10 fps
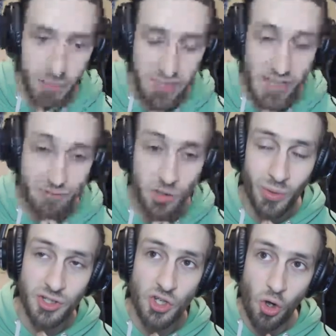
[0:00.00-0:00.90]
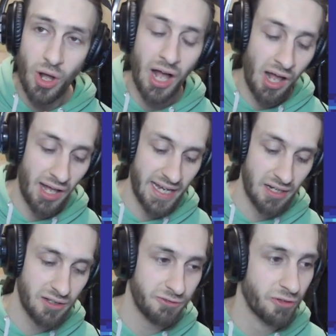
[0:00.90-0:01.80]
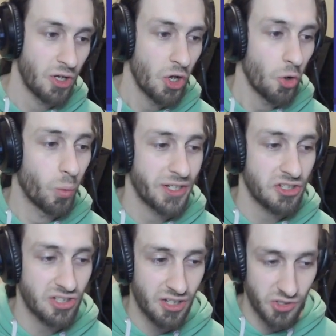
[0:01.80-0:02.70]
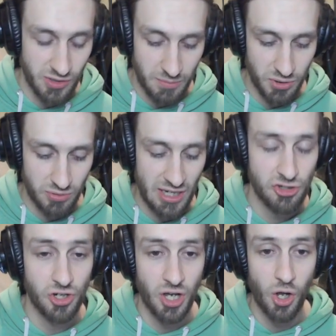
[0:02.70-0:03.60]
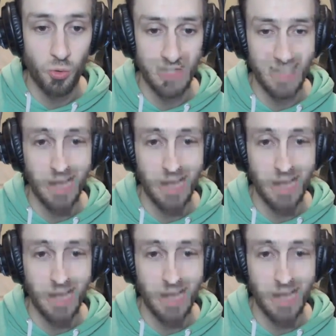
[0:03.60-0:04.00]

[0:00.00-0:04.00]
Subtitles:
If you're not high enough, when you start doing the boot dash and are holding